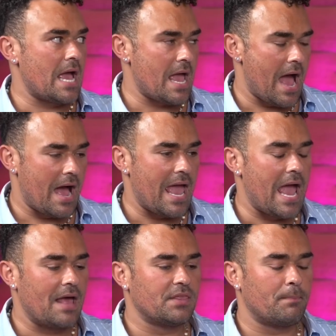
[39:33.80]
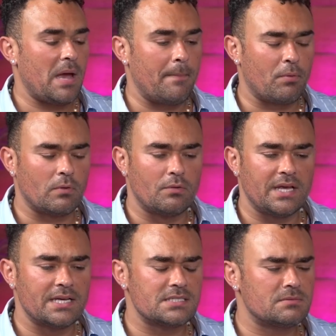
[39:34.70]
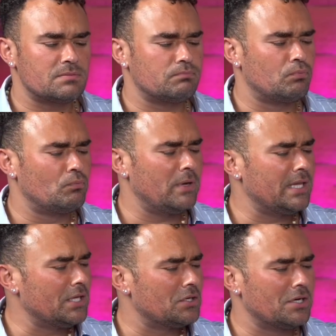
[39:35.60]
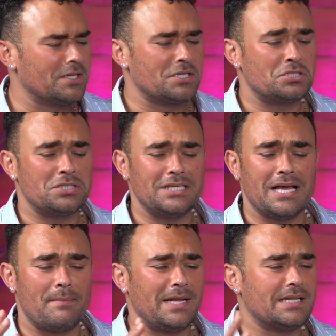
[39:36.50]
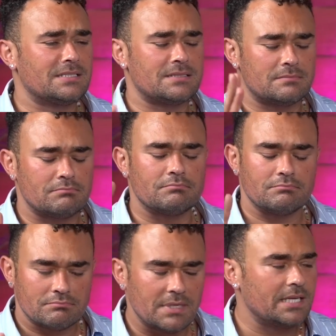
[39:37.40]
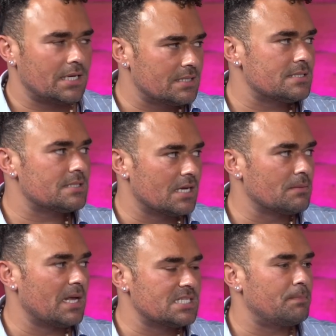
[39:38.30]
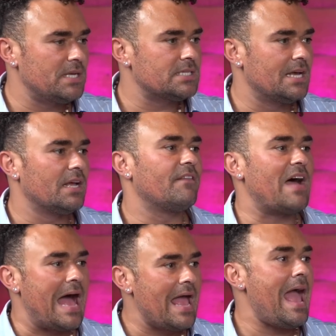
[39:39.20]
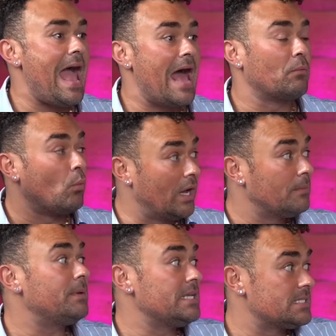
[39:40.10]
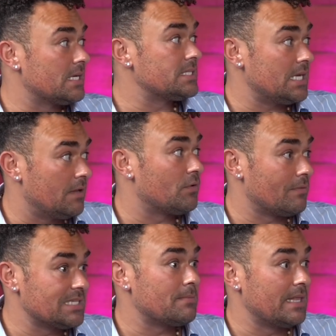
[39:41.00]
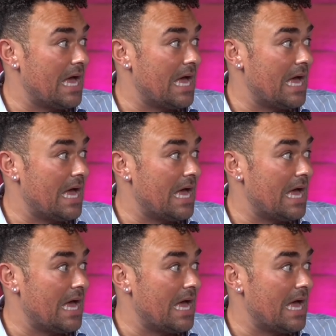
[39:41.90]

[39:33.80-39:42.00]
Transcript: Yeah. And the pepperoni is really good. The cheese. I mean, it's a pizza. If I had one pizza to eat for the rest of my life,